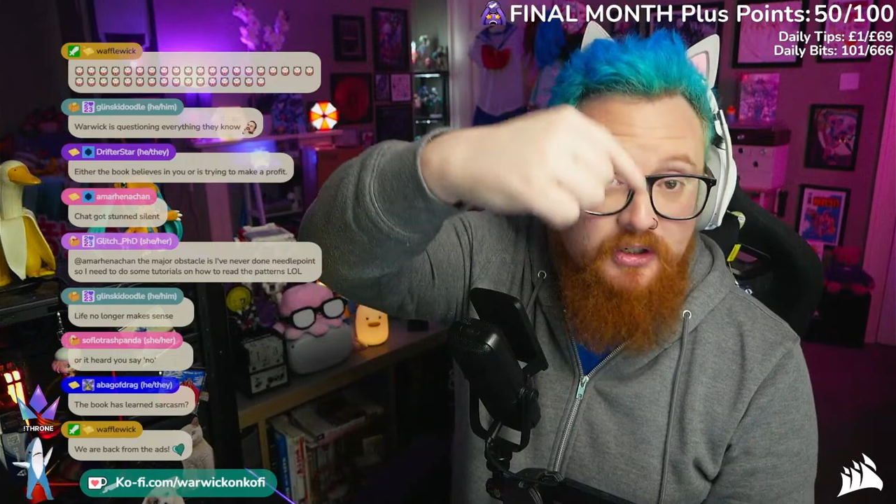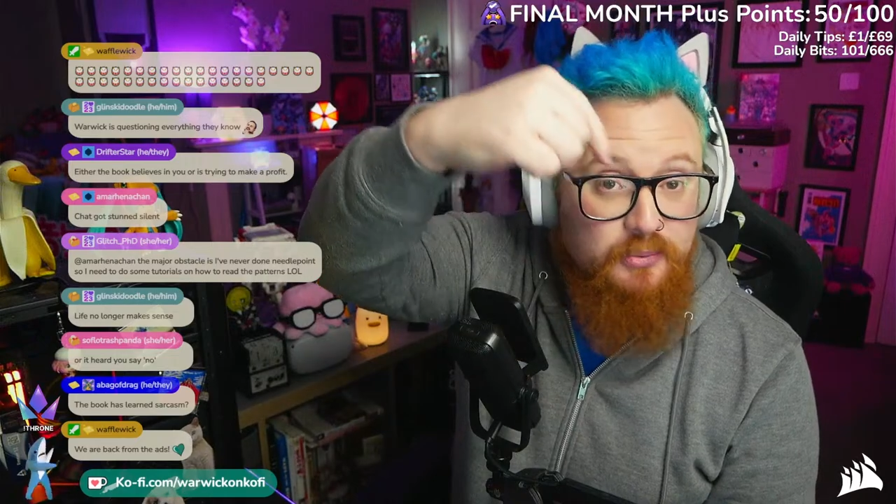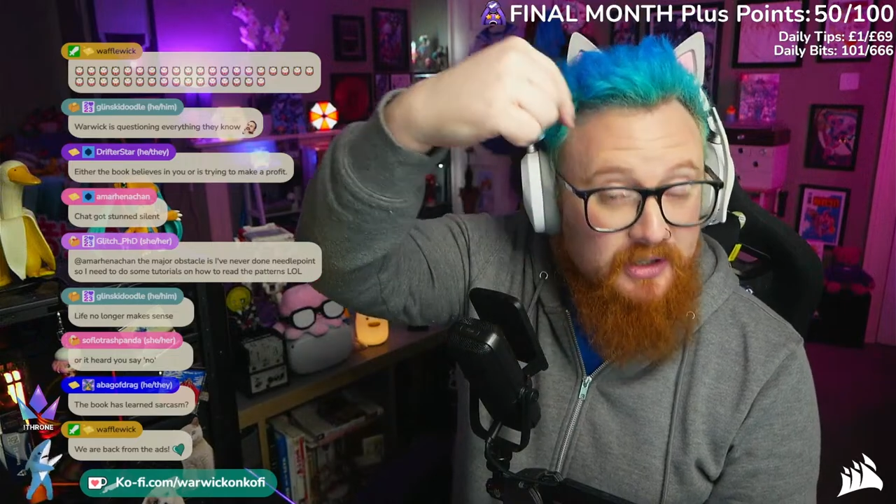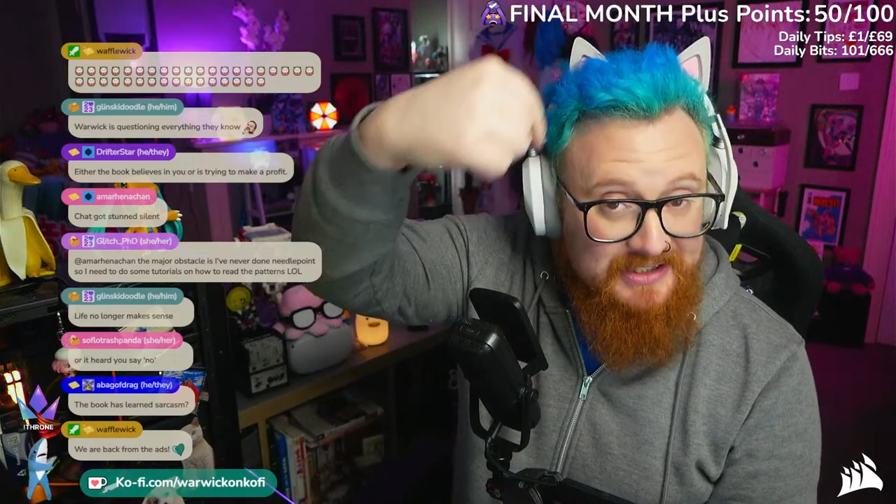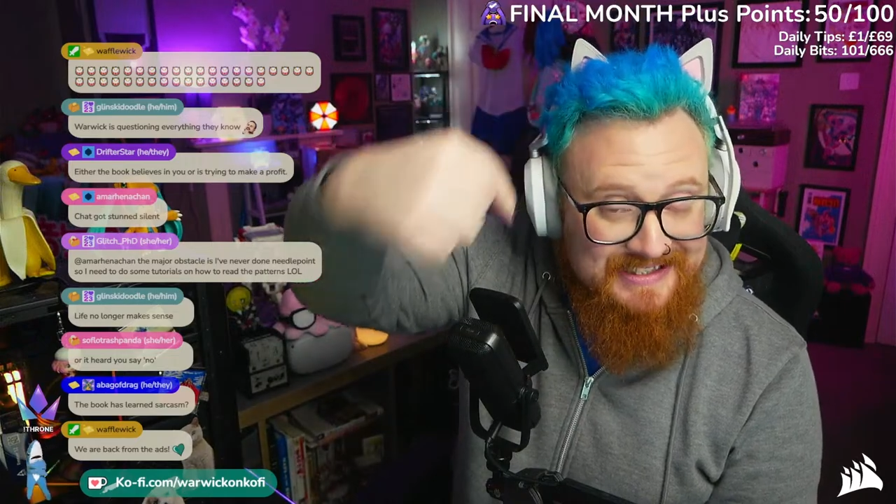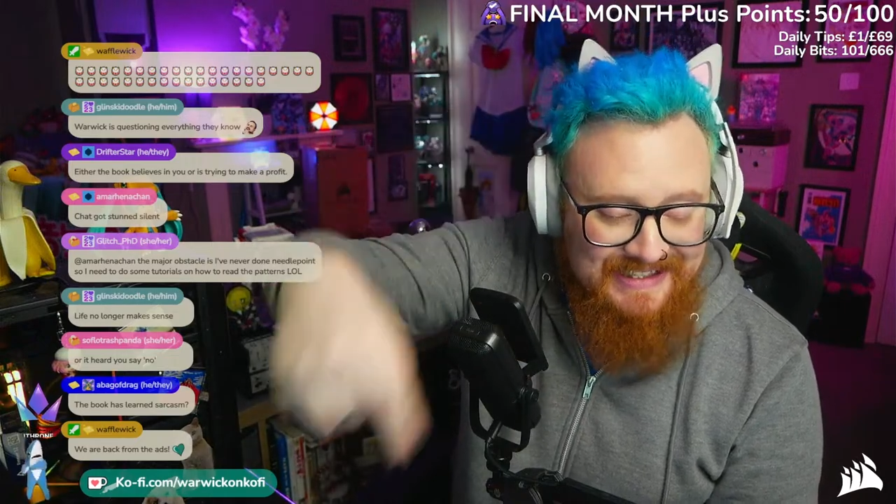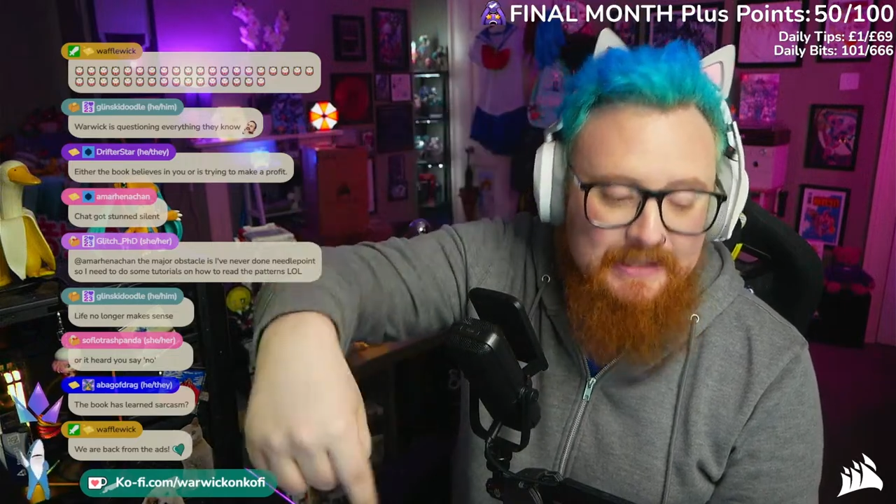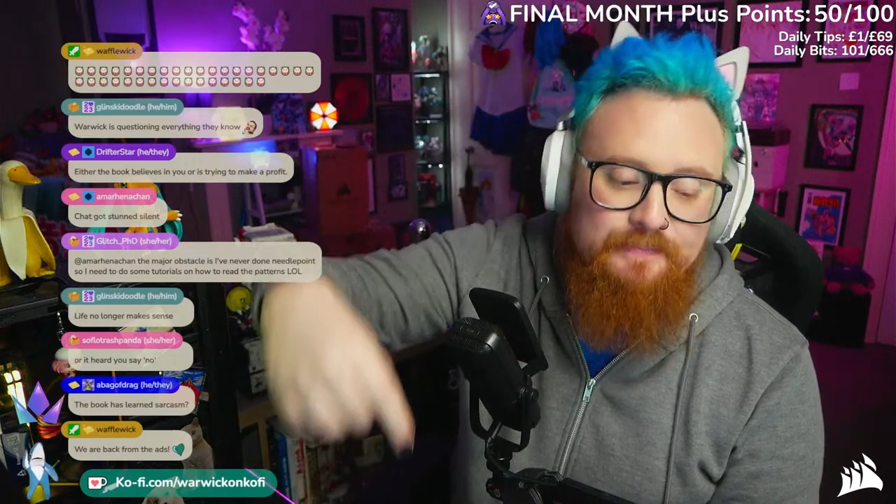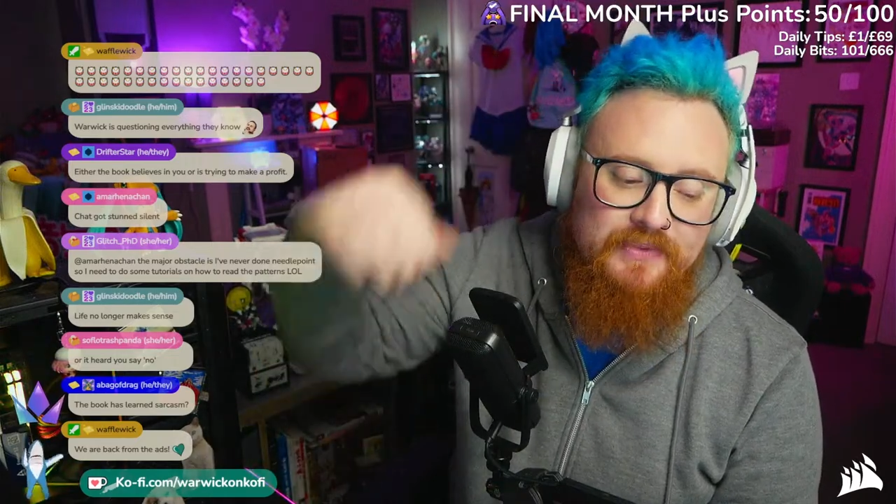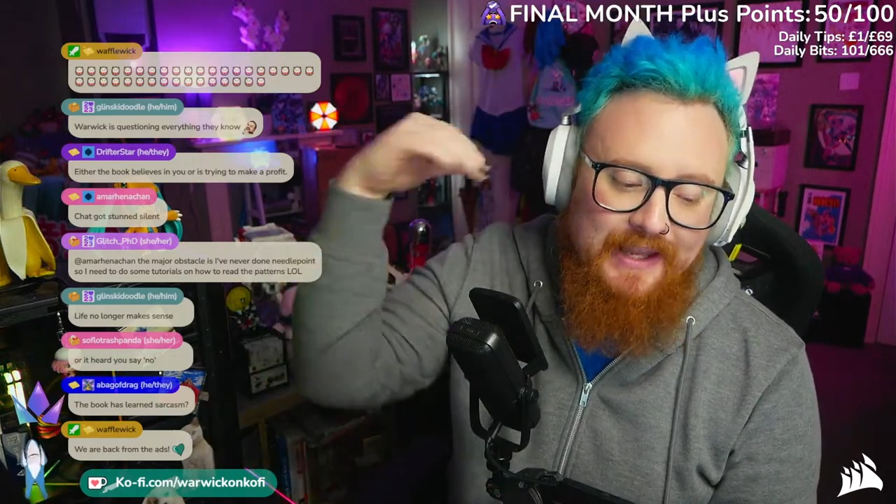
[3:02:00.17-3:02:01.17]
what you would like to
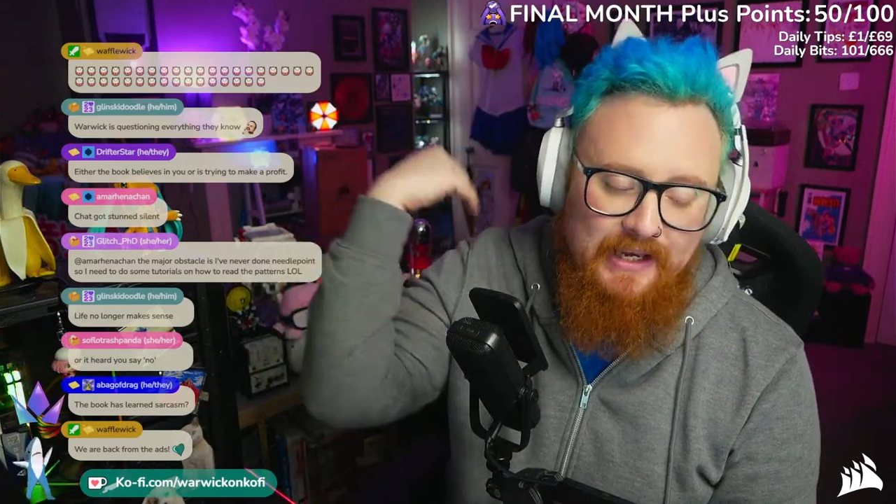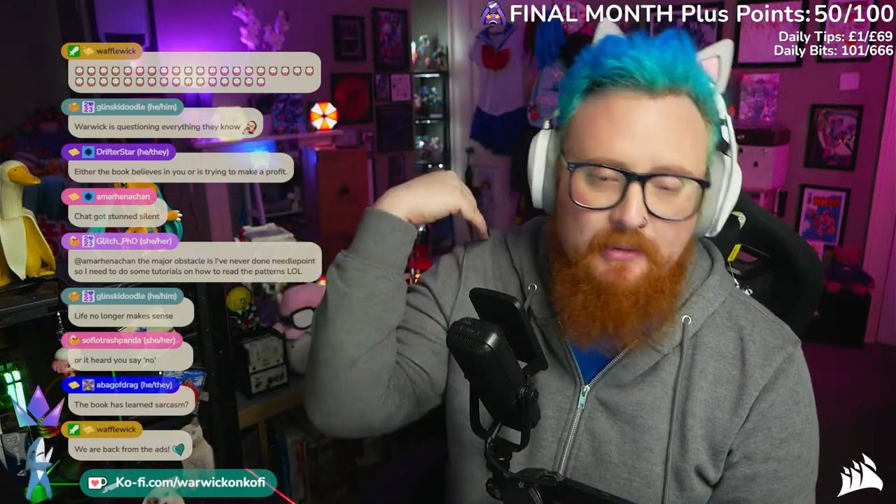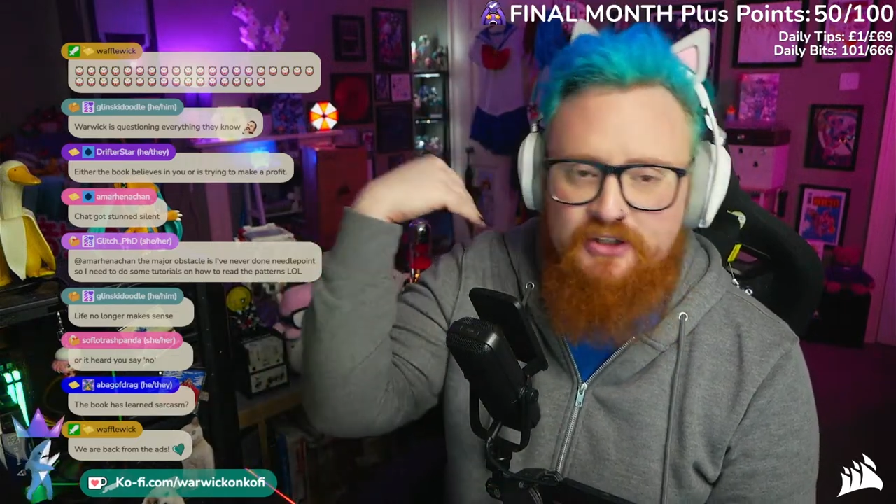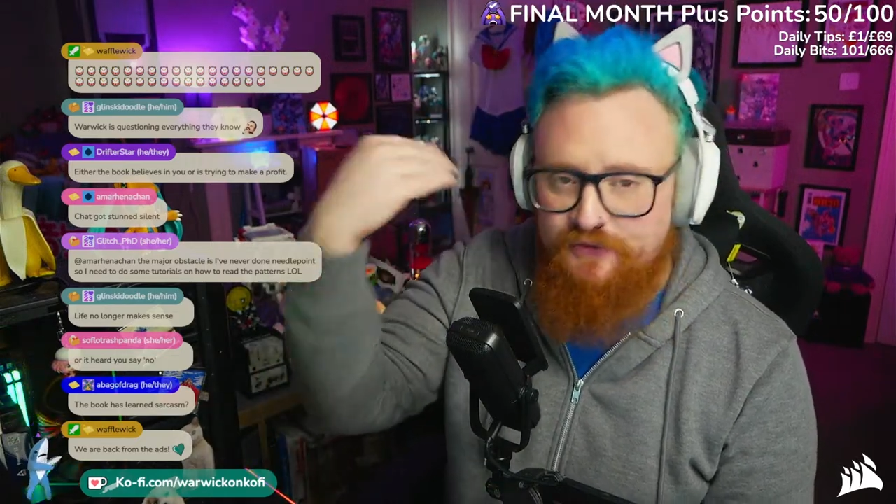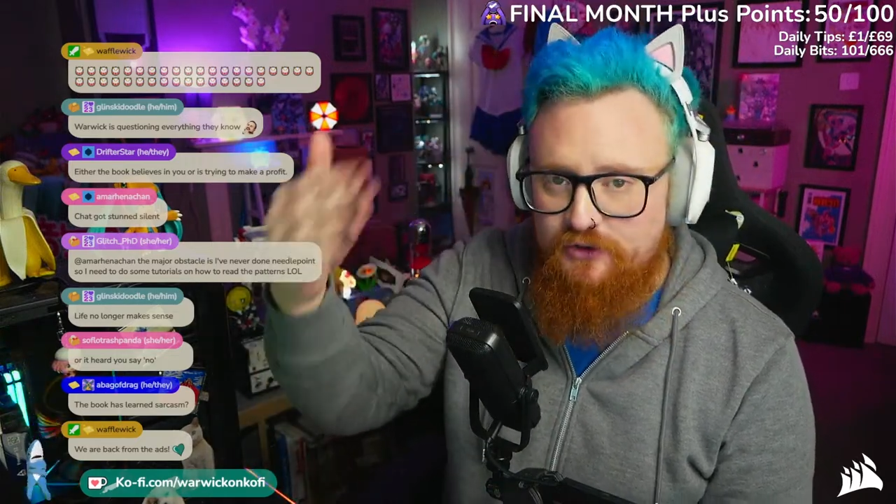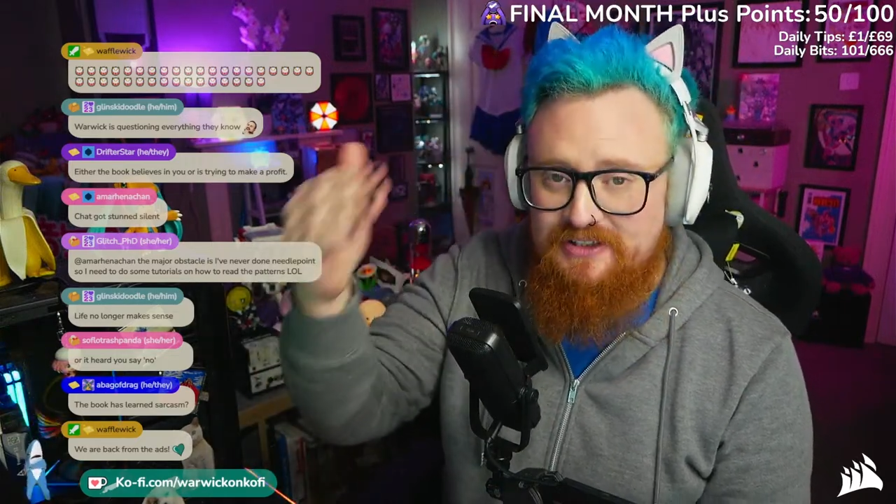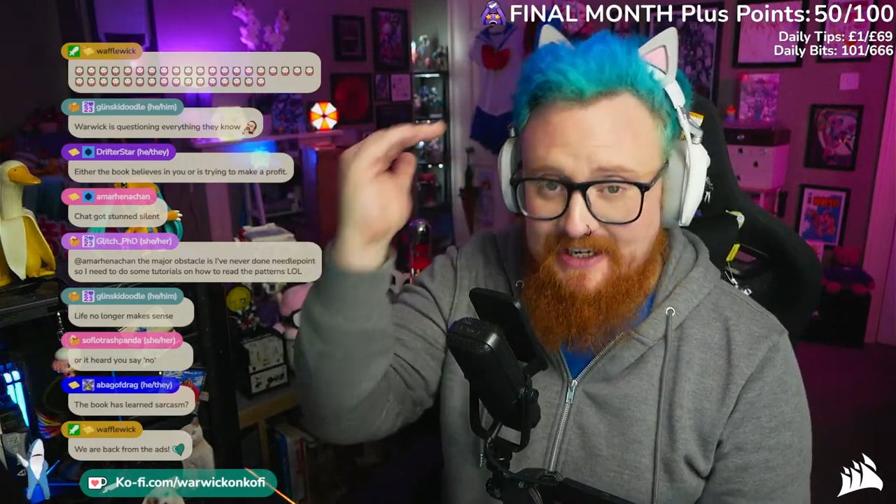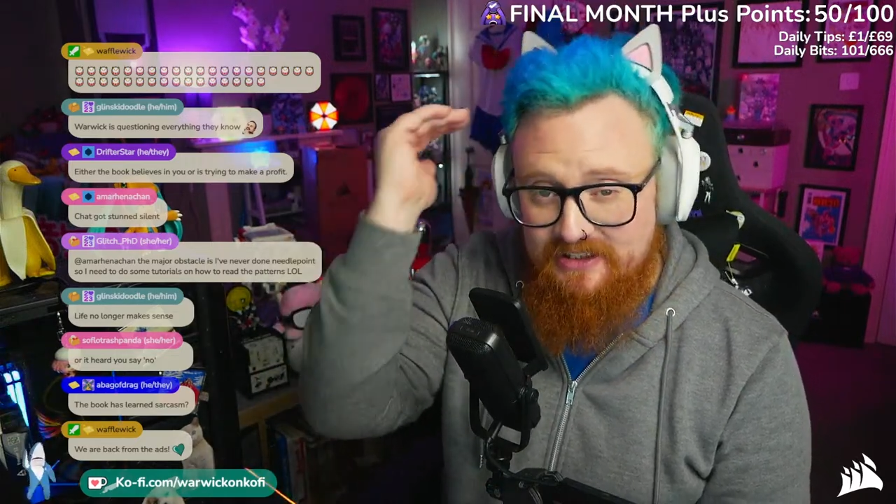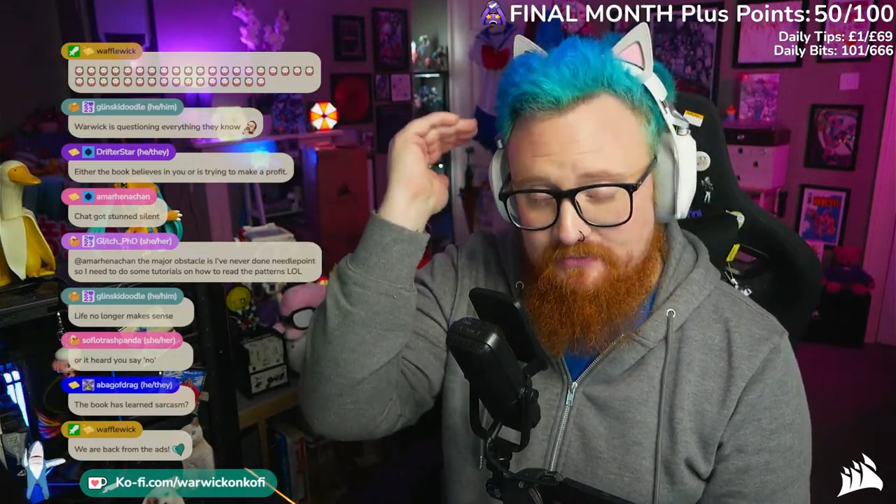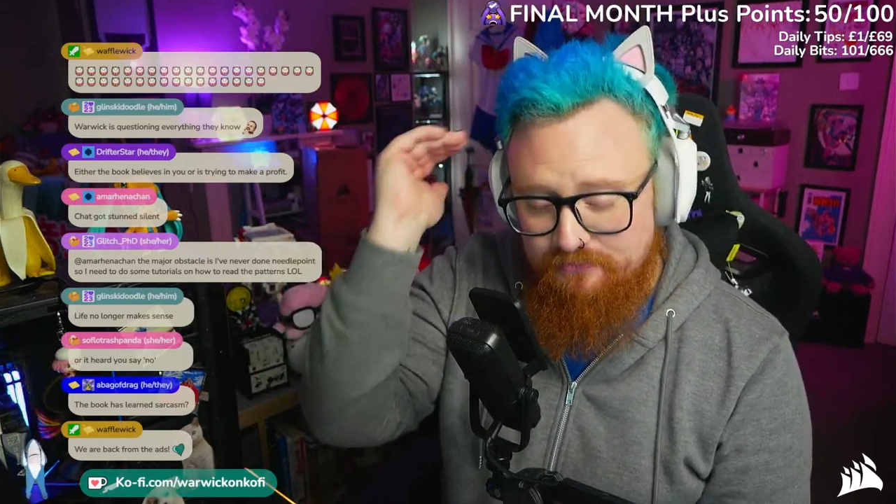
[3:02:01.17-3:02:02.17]
see. The most votes
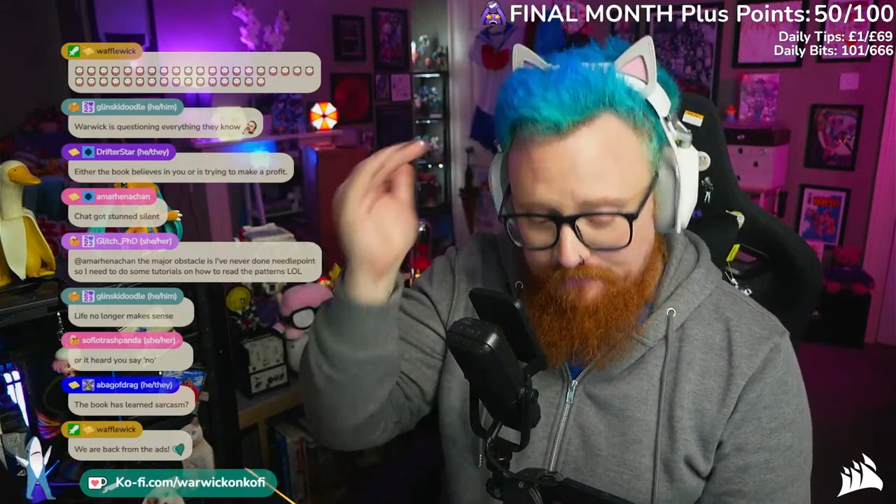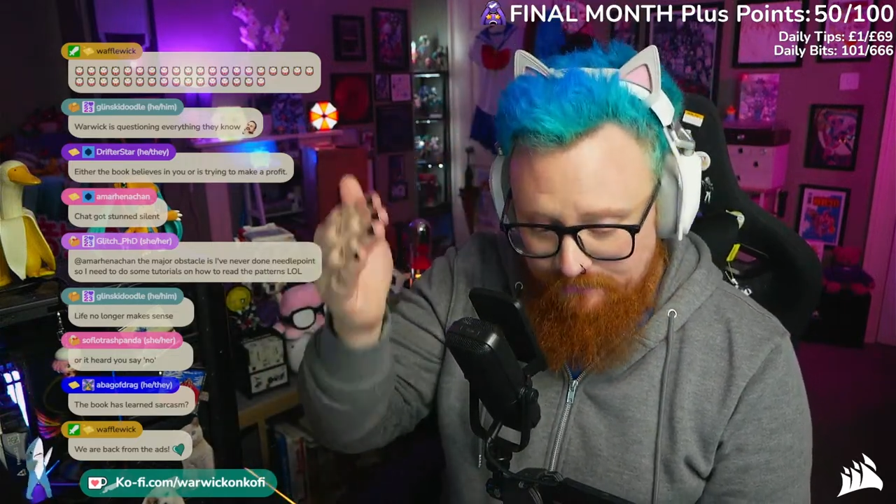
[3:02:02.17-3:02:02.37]
gets